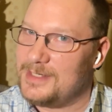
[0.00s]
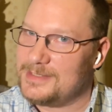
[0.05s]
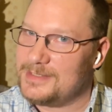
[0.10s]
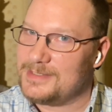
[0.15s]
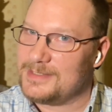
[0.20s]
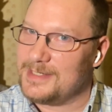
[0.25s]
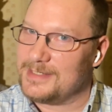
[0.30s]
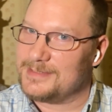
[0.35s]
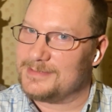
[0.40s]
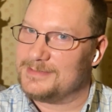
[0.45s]

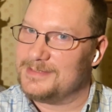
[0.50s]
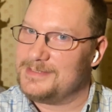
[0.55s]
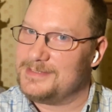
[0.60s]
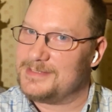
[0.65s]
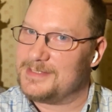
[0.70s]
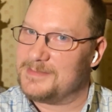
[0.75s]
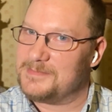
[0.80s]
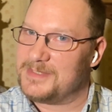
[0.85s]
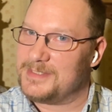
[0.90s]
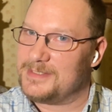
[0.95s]
exactly
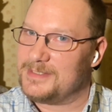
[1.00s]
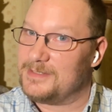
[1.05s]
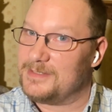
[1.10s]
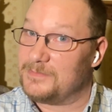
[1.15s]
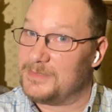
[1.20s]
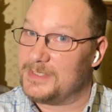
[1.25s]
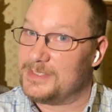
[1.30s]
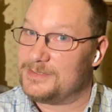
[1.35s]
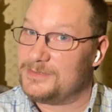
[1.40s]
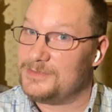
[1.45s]
something that
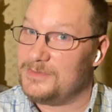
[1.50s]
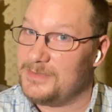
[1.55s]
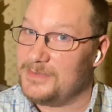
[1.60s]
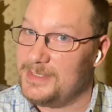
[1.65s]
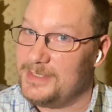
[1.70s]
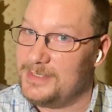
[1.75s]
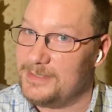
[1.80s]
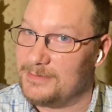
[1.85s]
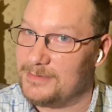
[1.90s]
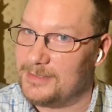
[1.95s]
we enjoy
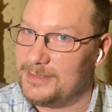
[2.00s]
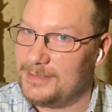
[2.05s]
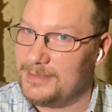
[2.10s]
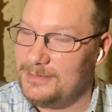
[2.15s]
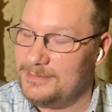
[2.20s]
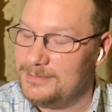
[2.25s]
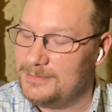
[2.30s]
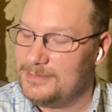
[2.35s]
hearing,